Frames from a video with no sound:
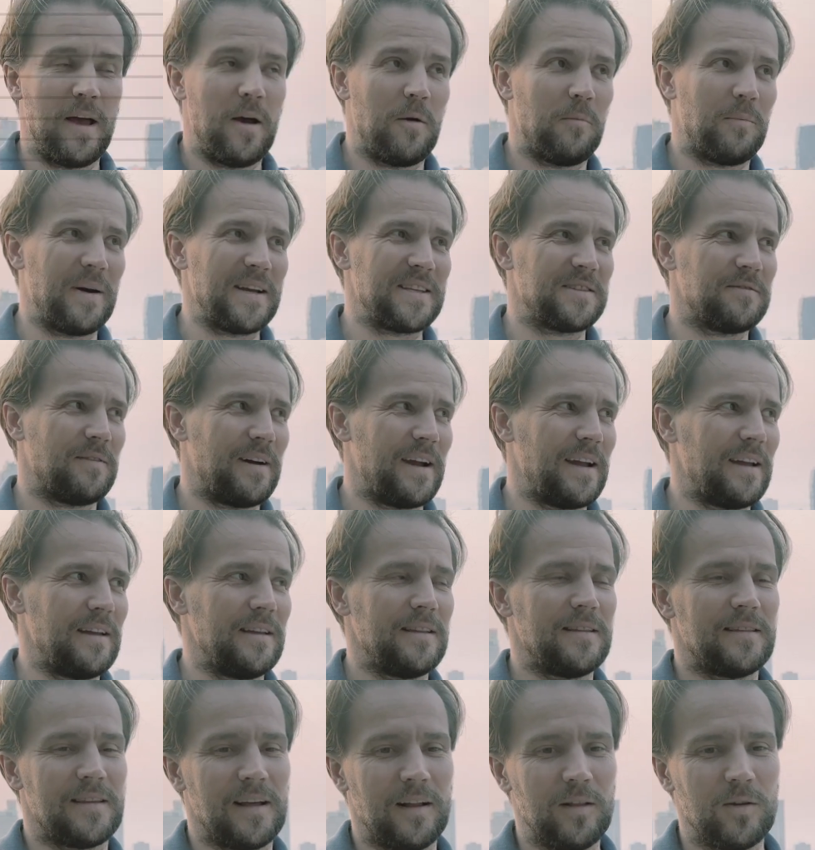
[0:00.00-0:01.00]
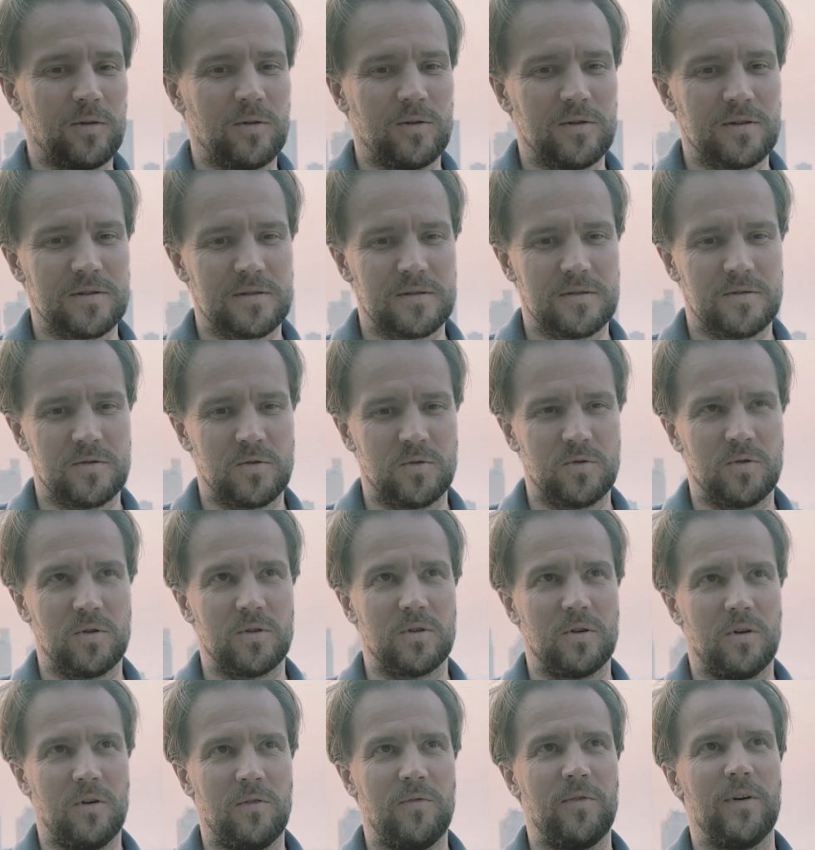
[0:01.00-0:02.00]
By the way, telcos do
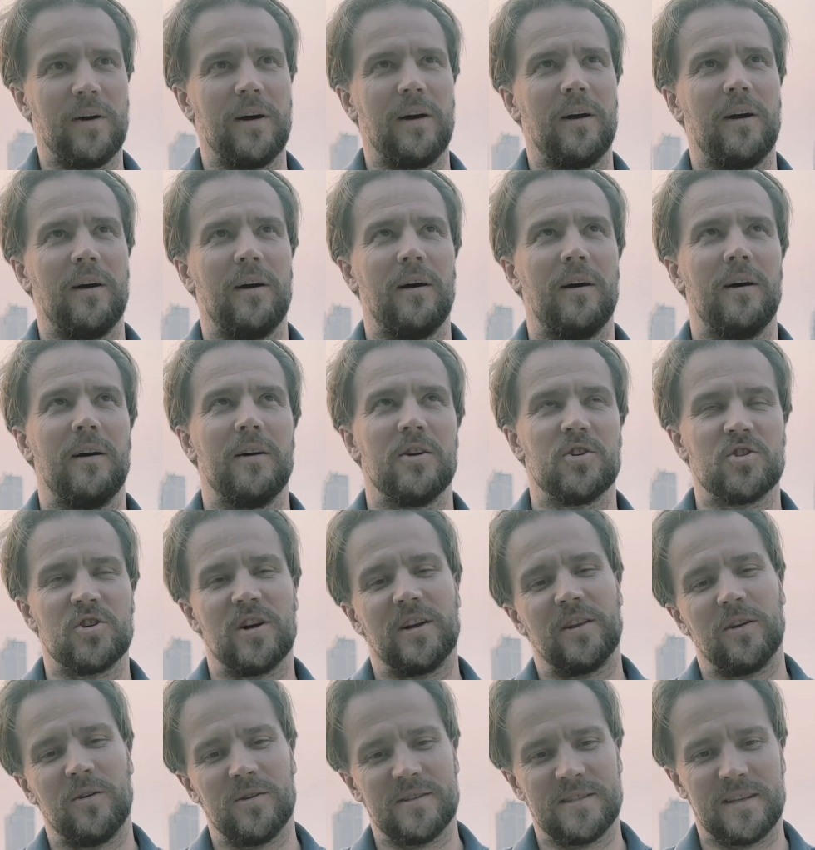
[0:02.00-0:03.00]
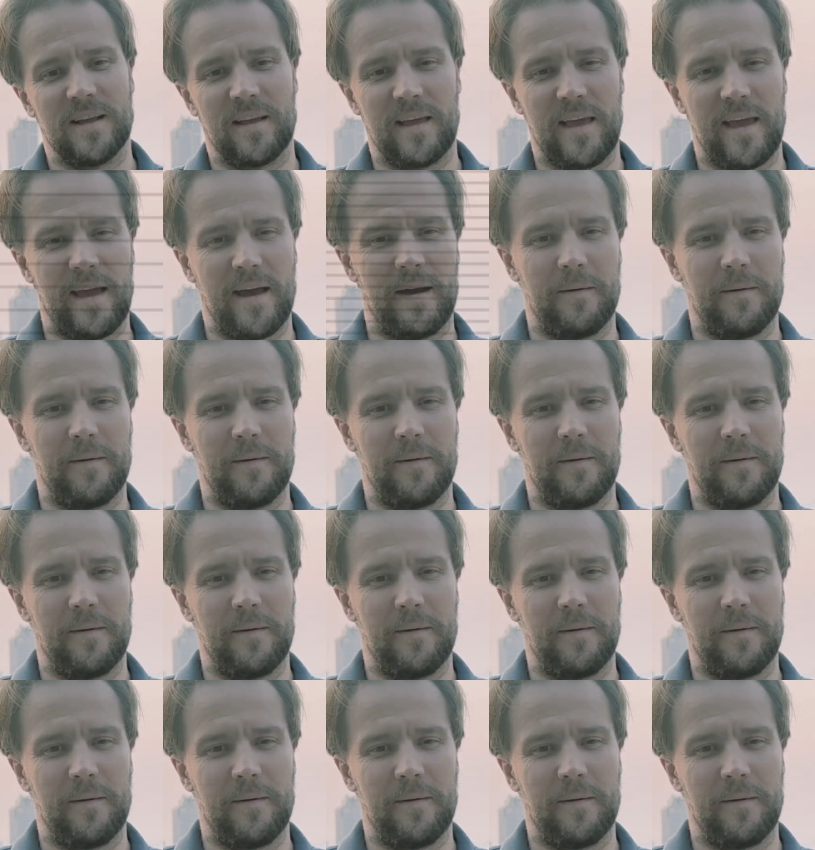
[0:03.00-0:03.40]
not offer shared hosting here.